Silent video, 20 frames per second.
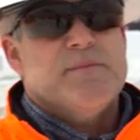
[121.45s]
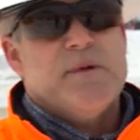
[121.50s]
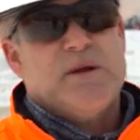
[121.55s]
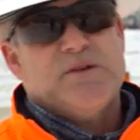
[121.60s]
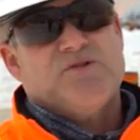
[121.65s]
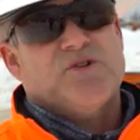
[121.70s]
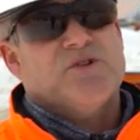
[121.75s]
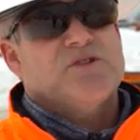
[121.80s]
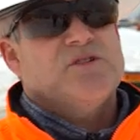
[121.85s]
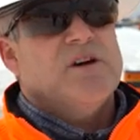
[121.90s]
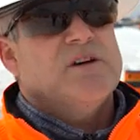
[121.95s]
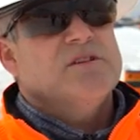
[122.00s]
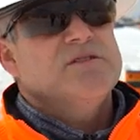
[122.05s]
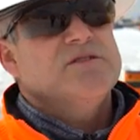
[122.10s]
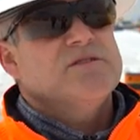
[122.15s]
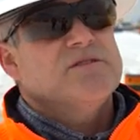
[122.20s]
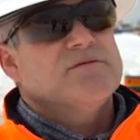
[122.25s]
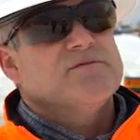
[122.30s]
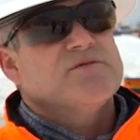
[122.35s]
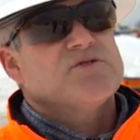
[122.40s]
metric
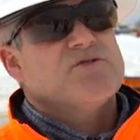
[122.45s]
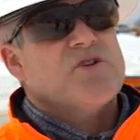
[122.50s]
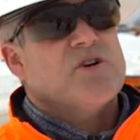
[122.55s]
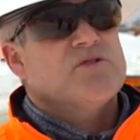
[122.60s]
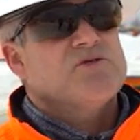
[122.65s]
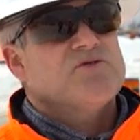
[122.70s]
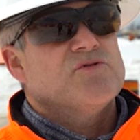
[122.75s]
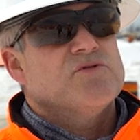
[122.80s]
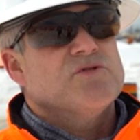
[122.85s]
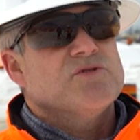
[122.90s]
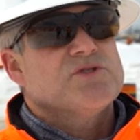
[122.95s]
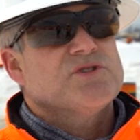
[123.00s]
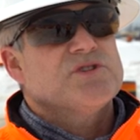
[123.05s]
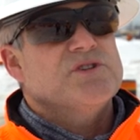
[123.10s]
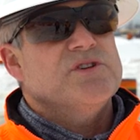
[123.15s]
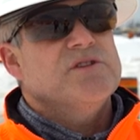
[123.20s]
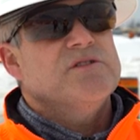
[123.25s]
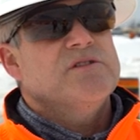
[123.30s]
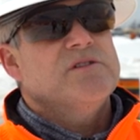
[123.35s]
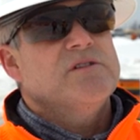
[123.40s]
tons of structural
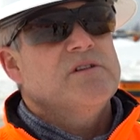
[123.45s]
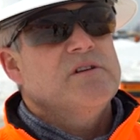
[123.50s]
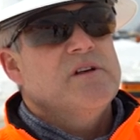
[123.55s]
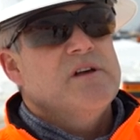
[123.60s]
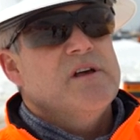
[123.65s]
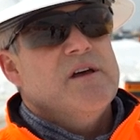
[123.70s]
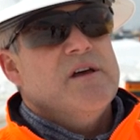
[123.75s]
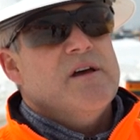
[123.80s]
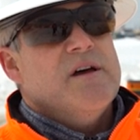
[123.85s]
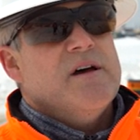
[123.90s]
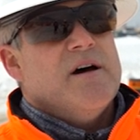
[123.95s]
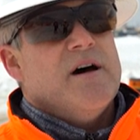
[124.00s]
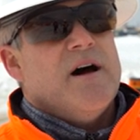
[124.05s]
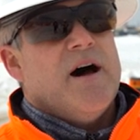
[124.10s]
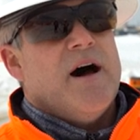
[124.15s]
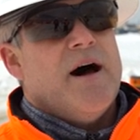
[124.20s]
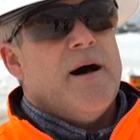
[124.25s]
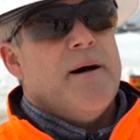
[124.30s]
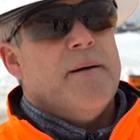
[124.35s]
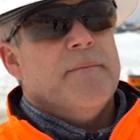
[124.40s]
steel
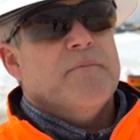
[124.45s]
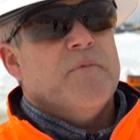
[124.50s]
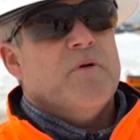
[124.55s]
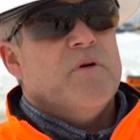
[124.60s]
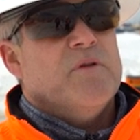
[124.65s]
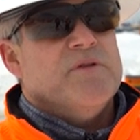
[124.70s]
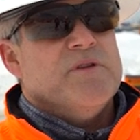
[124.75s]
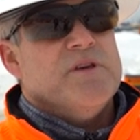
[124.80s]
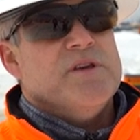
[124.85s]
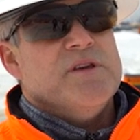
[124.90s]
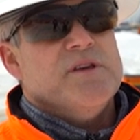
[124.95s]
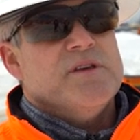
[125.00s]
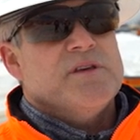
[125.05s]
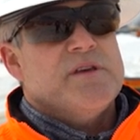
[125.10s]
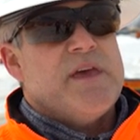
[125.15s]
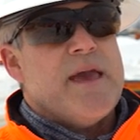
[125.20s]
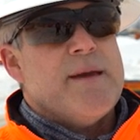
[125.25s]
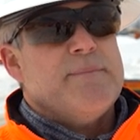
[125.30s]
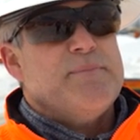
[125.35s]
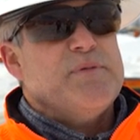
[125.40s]
um, the
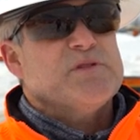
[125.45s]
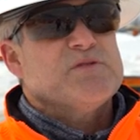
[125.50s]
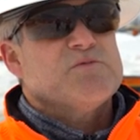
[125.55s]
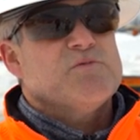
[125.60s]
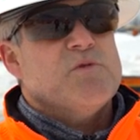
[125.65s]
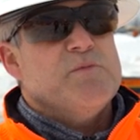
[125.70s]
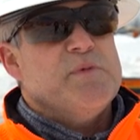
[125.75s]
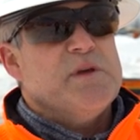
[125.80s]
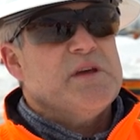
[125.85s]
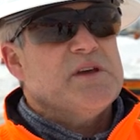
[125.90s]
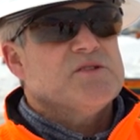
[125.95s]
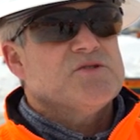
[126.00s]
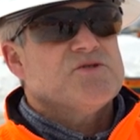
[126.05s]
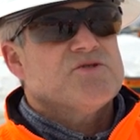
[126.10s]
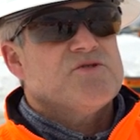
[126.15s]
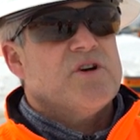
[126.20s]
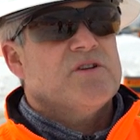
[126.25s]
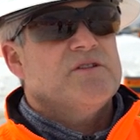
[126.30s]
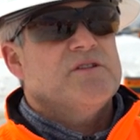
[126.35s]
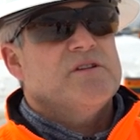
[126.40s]
campus will be
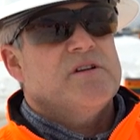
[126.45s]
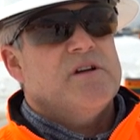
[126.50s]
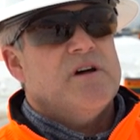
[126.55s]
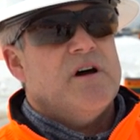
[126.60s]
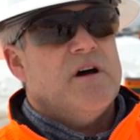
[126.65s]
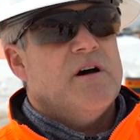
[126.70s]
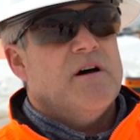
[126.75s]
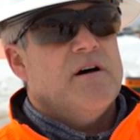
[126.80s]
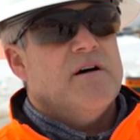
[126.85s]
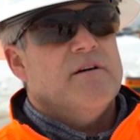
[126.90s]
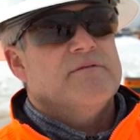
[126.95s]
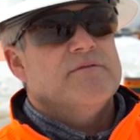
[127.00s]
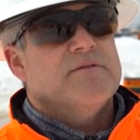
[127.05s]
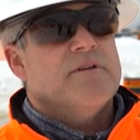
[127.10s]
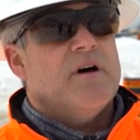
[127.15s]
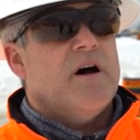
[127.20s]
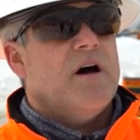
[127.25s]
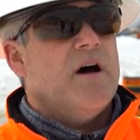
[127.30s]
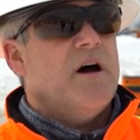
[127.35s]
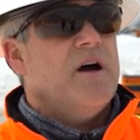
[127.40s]
constructed of
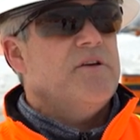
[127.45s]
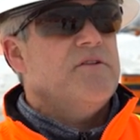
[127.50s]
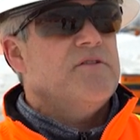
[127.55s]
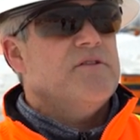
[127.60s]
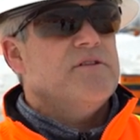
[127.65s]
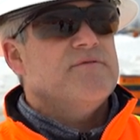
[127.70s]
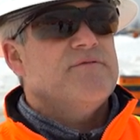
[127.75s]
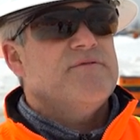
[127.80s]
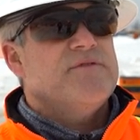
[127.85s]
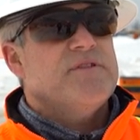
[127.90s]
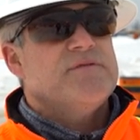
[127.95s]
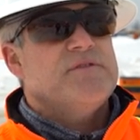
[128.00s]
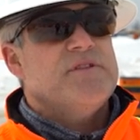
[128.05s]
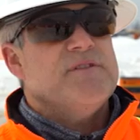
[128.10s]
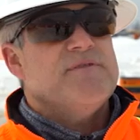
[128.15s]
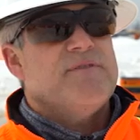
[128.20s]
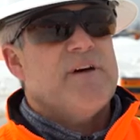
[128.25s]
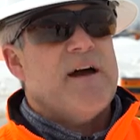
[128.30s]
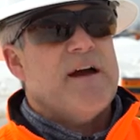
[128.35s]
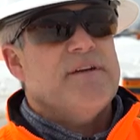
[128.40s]

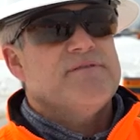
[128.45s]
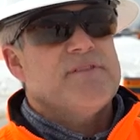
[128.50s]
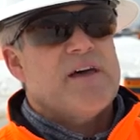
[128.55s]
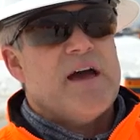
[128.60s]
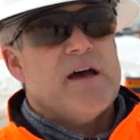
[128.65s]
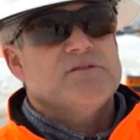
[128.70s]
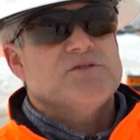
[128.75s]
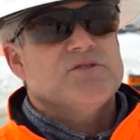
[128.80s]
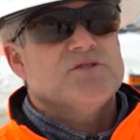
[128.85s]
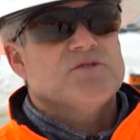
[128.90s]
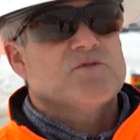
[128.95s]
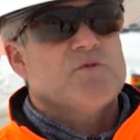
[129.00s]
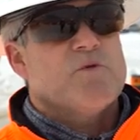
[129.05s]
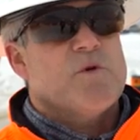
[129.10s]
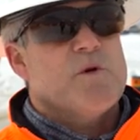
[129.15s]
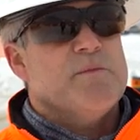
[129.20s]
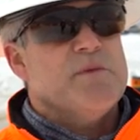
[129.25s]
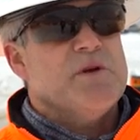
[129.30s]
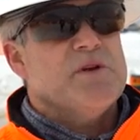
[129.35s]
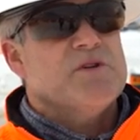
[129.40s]
155,000
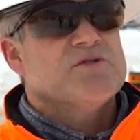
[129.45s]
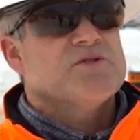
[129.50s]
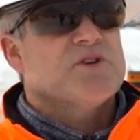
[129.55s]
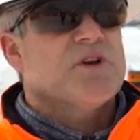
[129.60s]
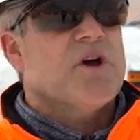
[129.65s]
square meters